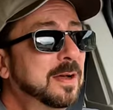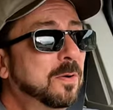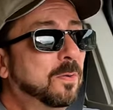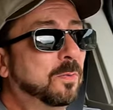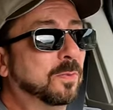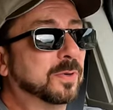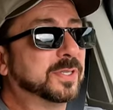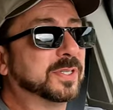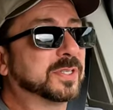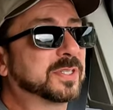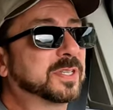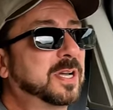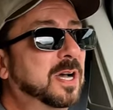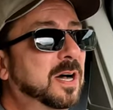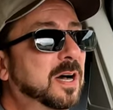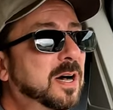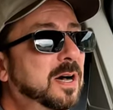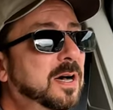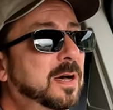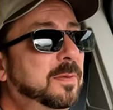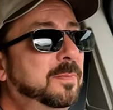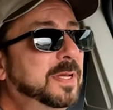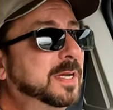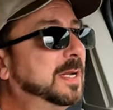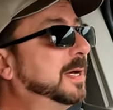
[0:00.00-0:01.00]
We're just
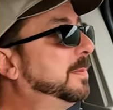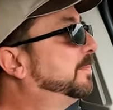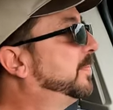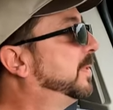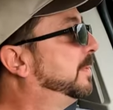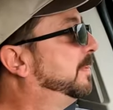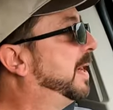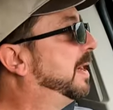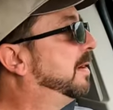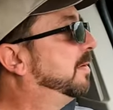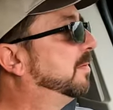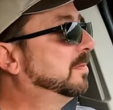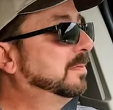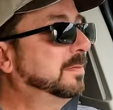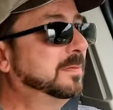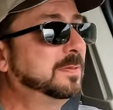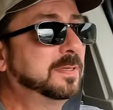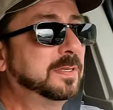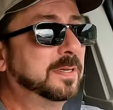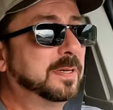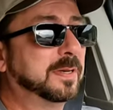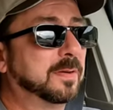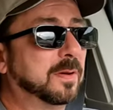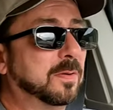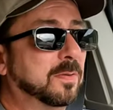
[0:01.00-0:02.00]
coming up the mountain.
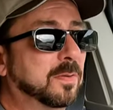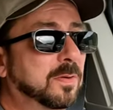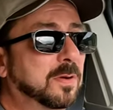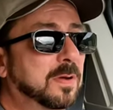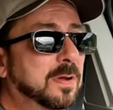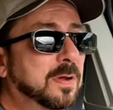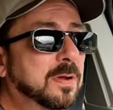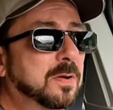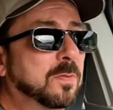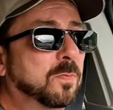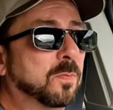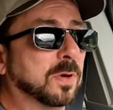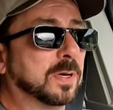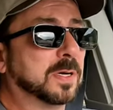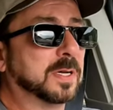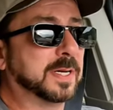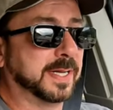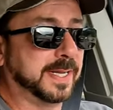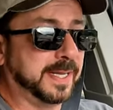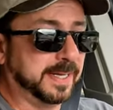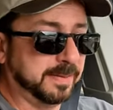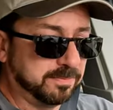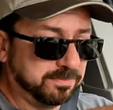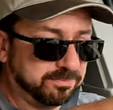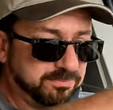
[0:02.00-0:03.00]
We're
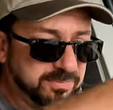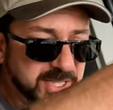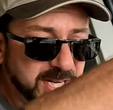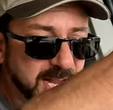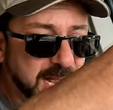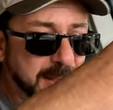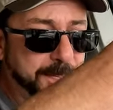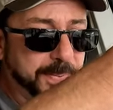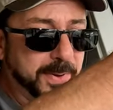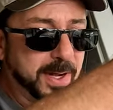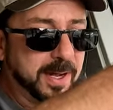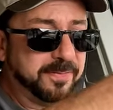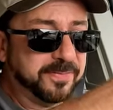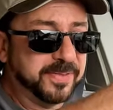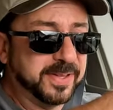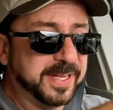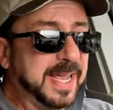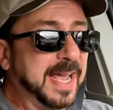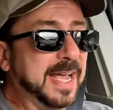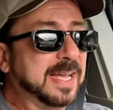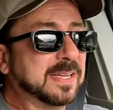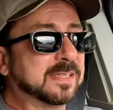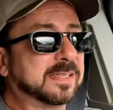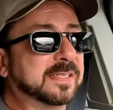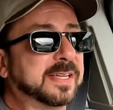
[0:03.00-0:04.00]
gonna top off the
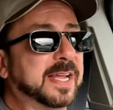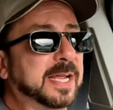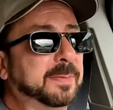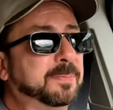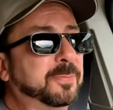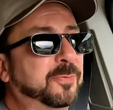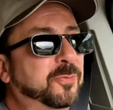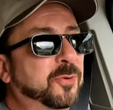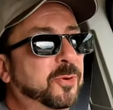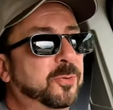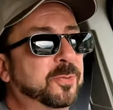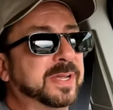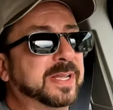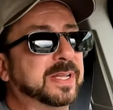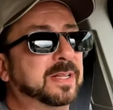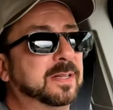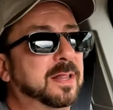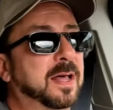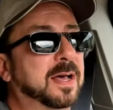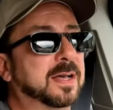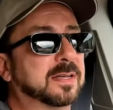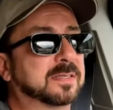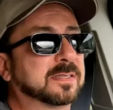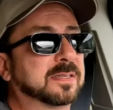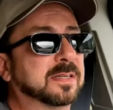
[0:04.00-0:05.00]
gas tank before we get
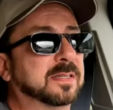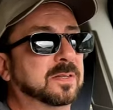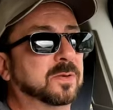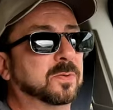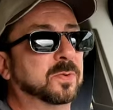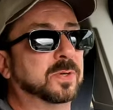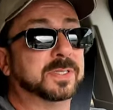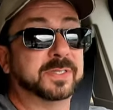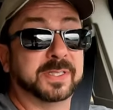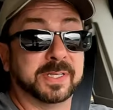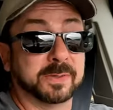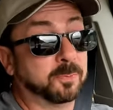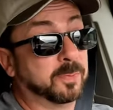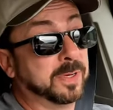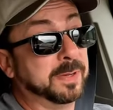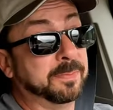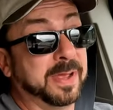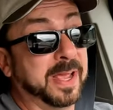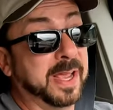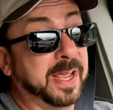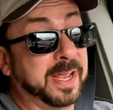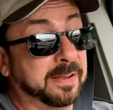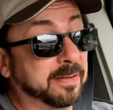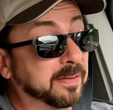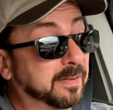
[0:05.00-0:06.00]
lost in the woods, and we
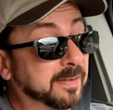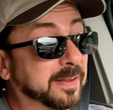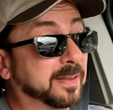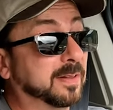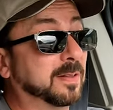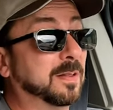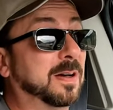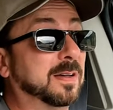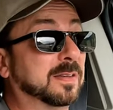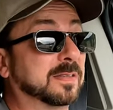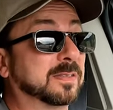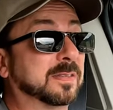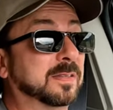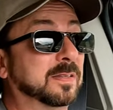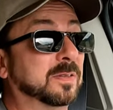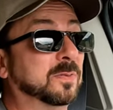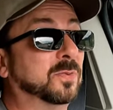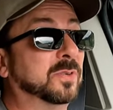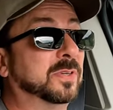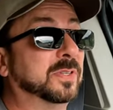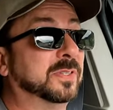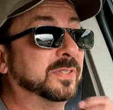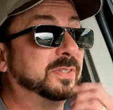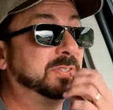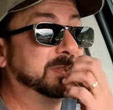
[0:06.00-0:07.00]
may get lost in the
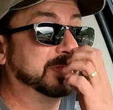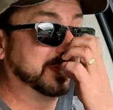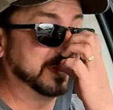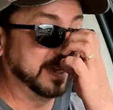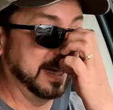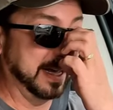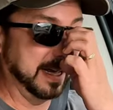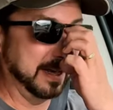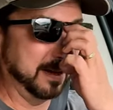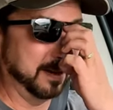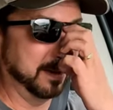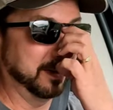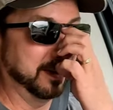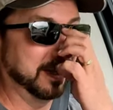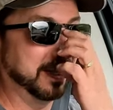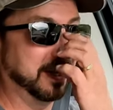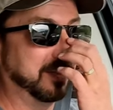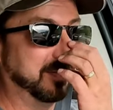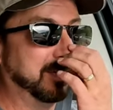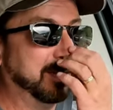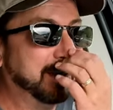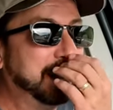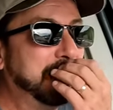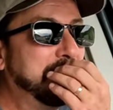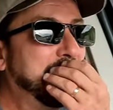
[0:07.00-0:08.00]
woods. I don't know.
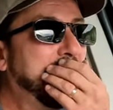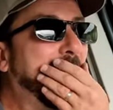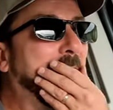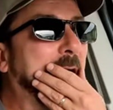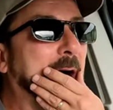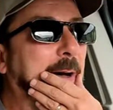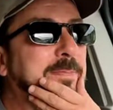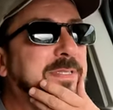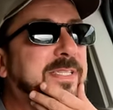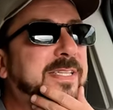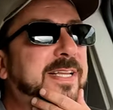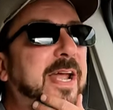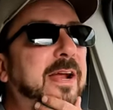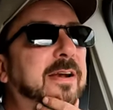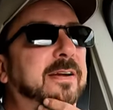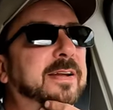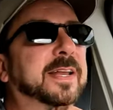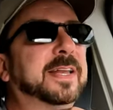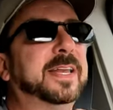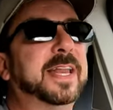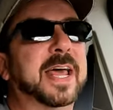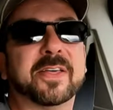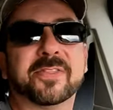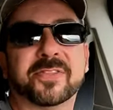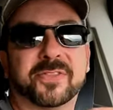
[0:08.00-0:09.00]
I'm scared to
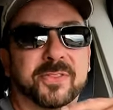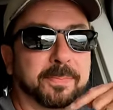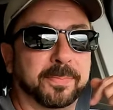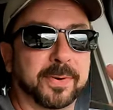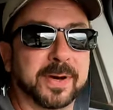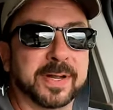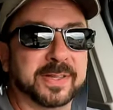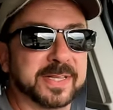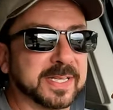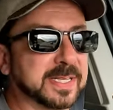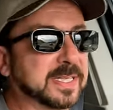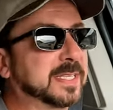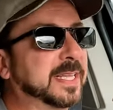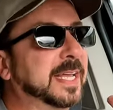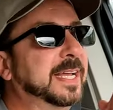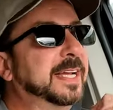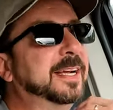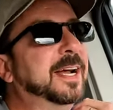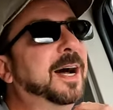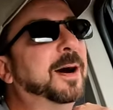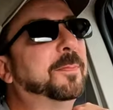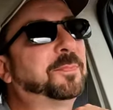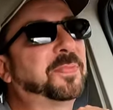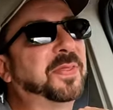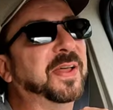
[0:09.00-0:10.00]
death to bring this thing
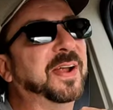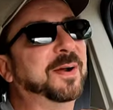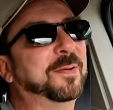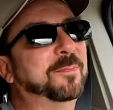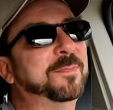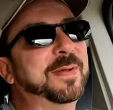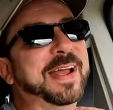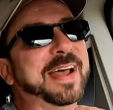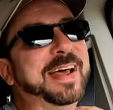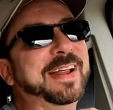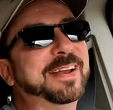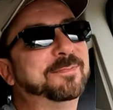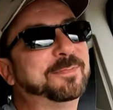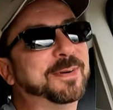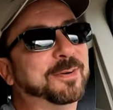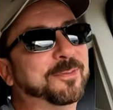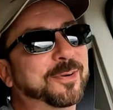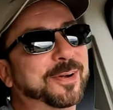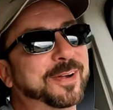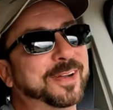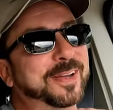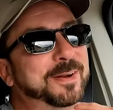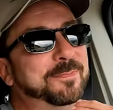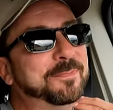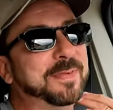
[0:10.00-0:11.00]
up there, man, but
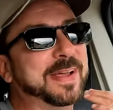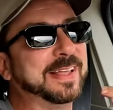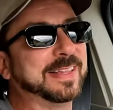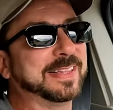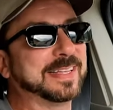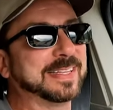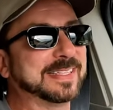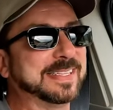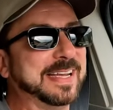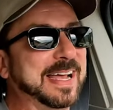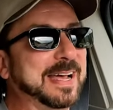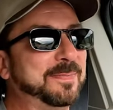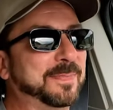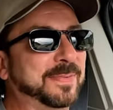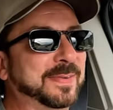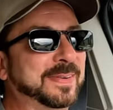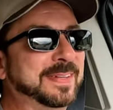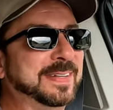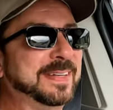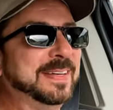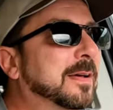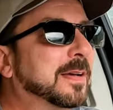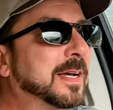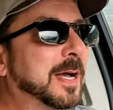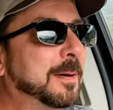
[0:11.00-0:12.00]
we're gonna make this happen.
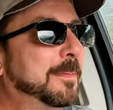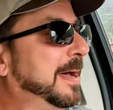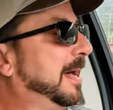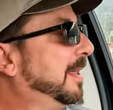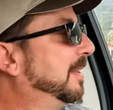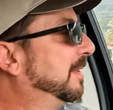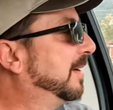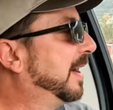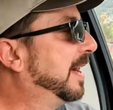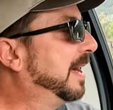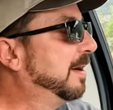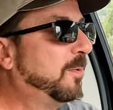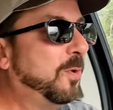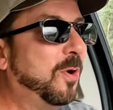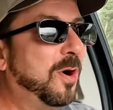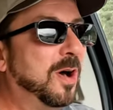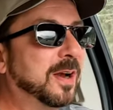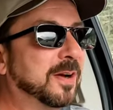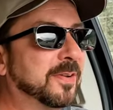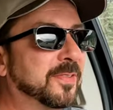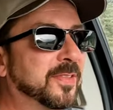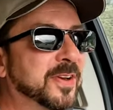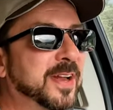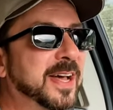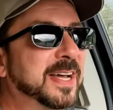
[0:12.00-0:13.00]
Come hell or high
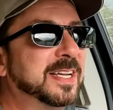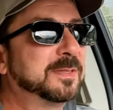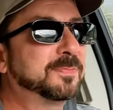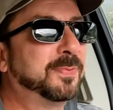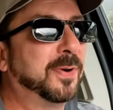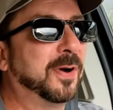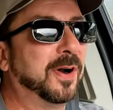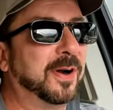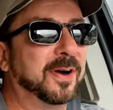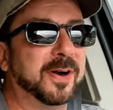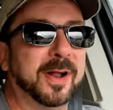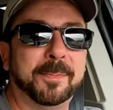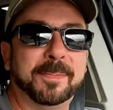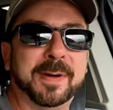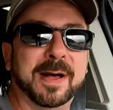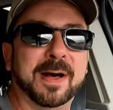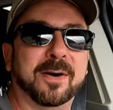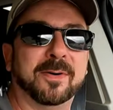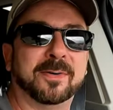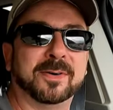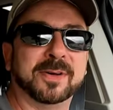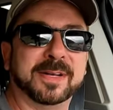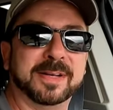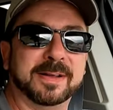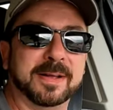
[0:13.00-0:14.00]
water, the nice part
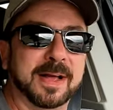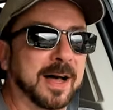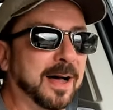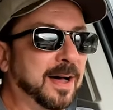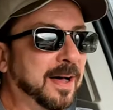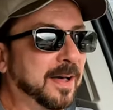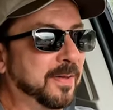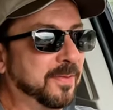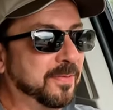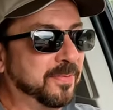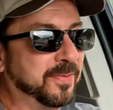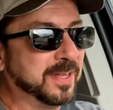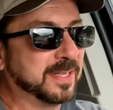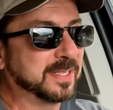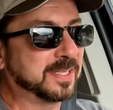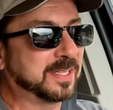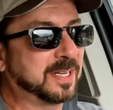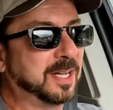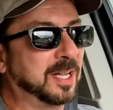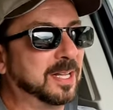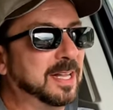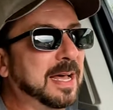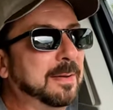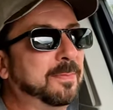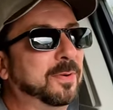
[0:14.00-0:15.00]
about uh, this
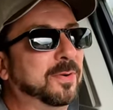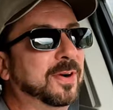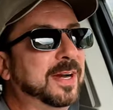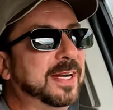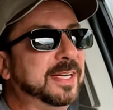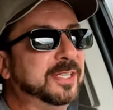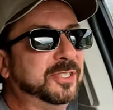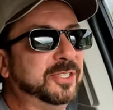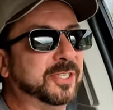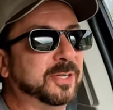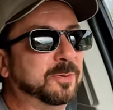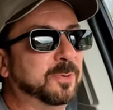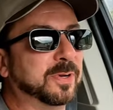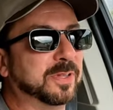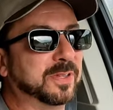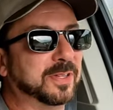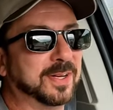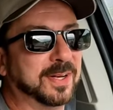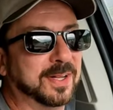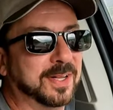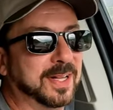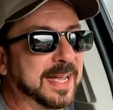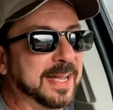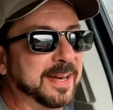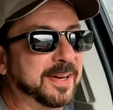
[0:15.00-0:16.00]
collaboration with
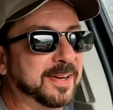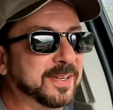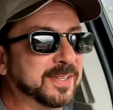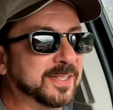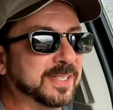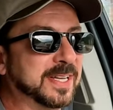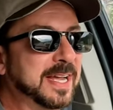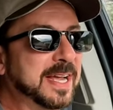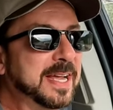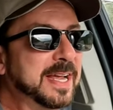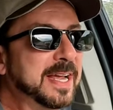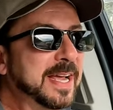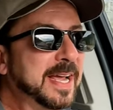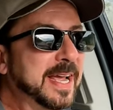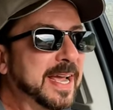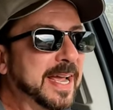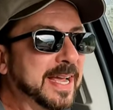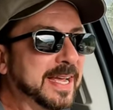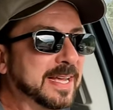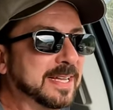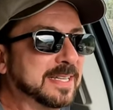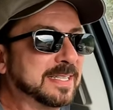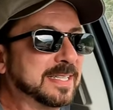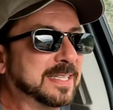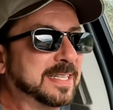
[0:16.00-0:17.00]
Little Landers
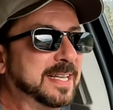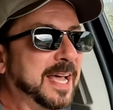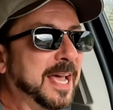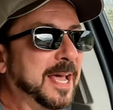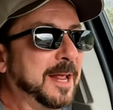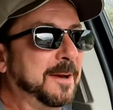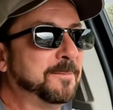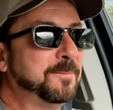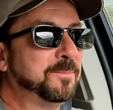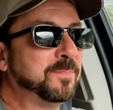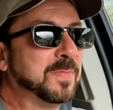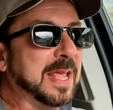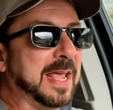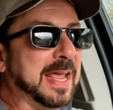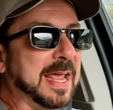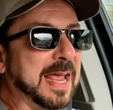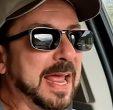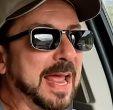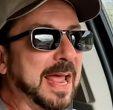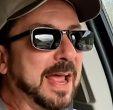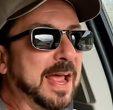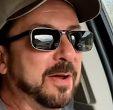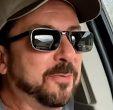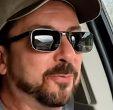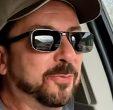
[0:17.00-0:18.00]
is that
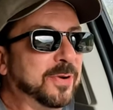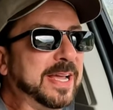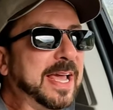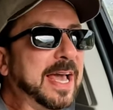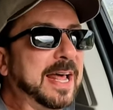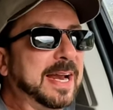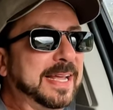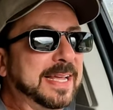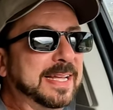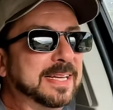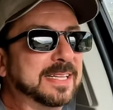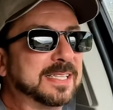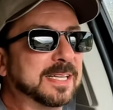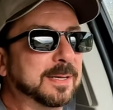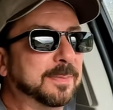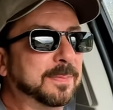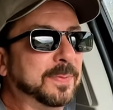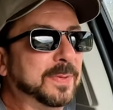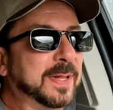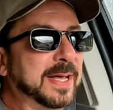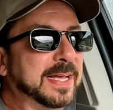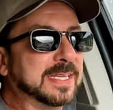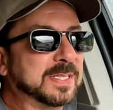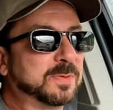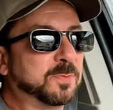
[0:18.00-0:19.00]
if we gotta get
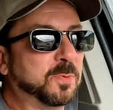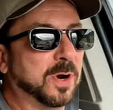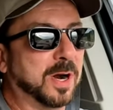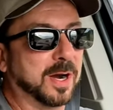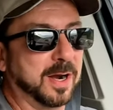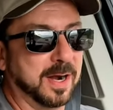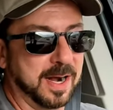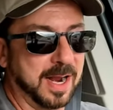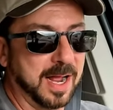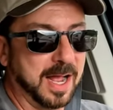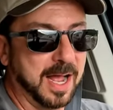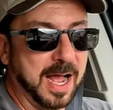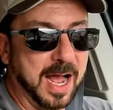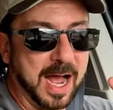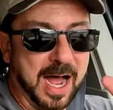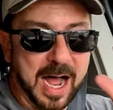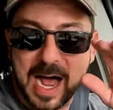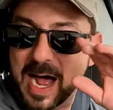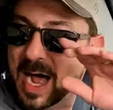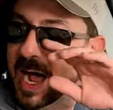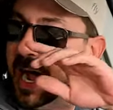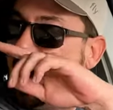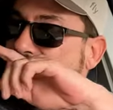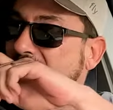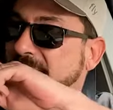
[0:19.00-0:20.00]
someplace where
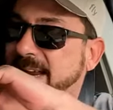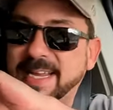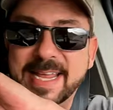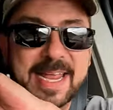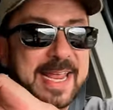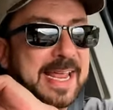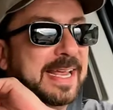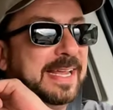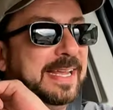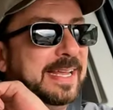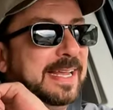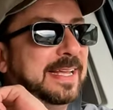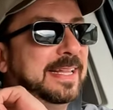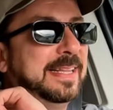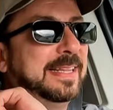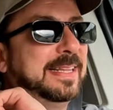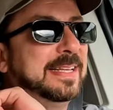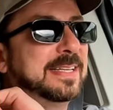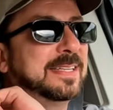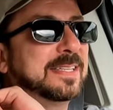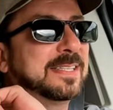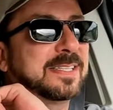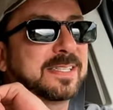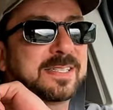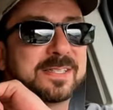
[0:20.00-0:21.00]
I can't get
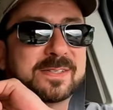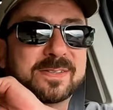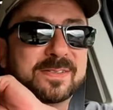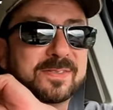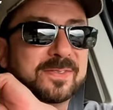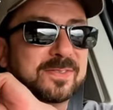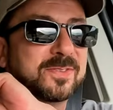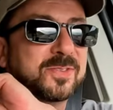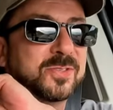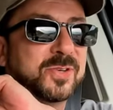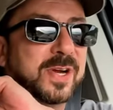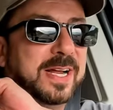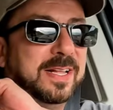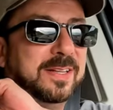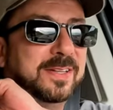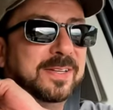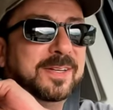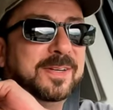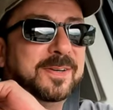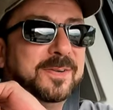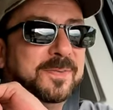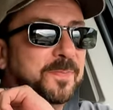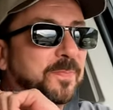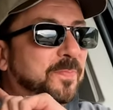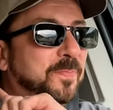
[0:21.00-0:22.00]
this trailer,